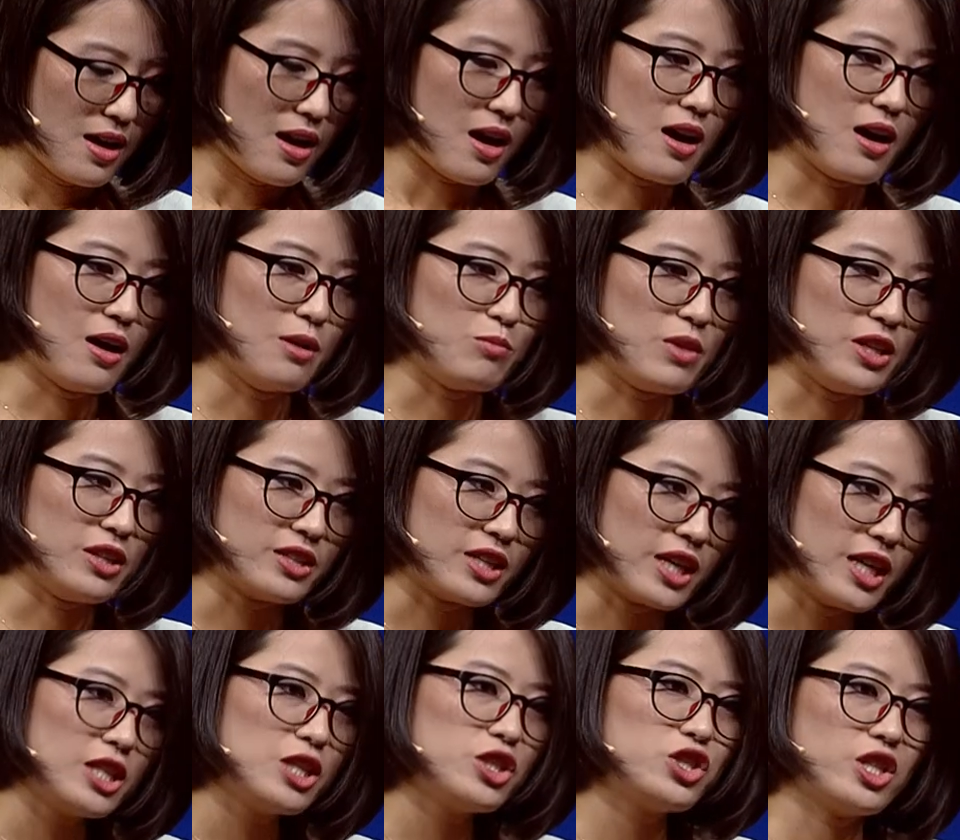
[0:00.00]
um,
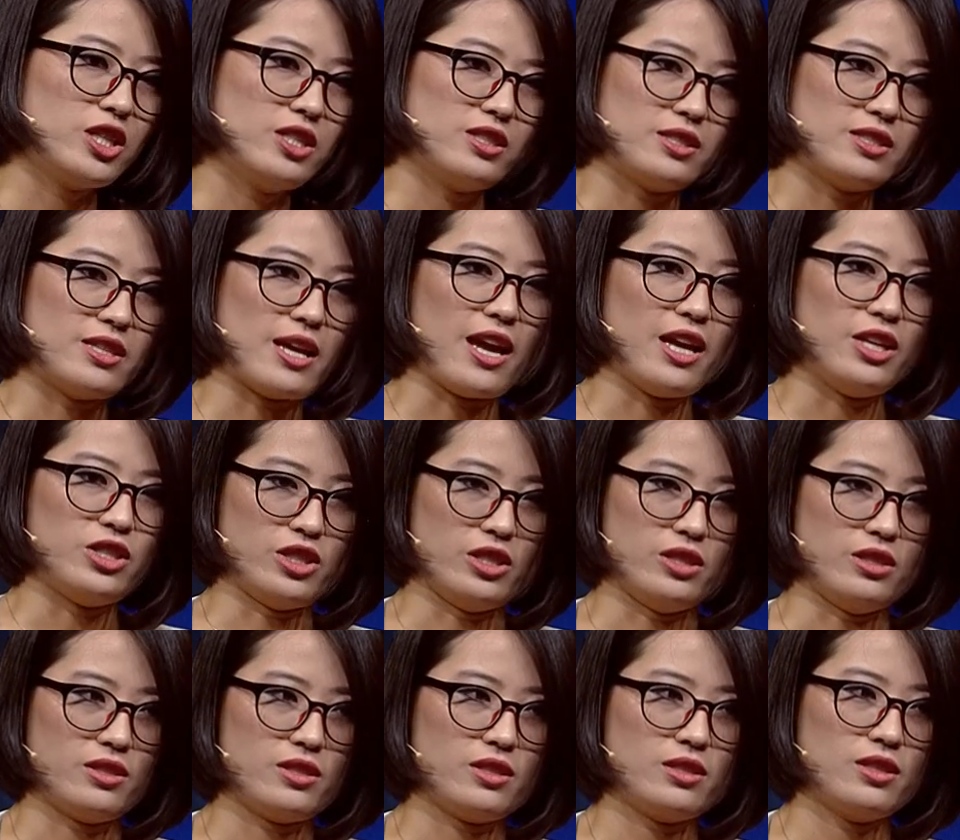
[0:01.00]
intelligence
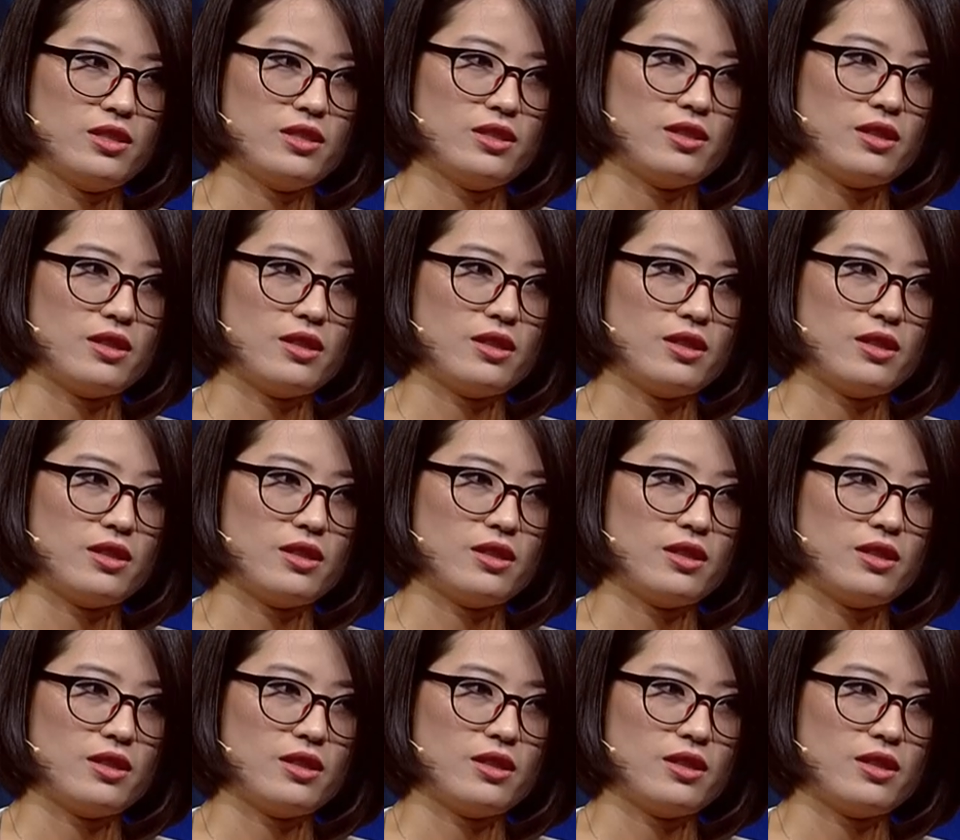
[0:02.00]
agents,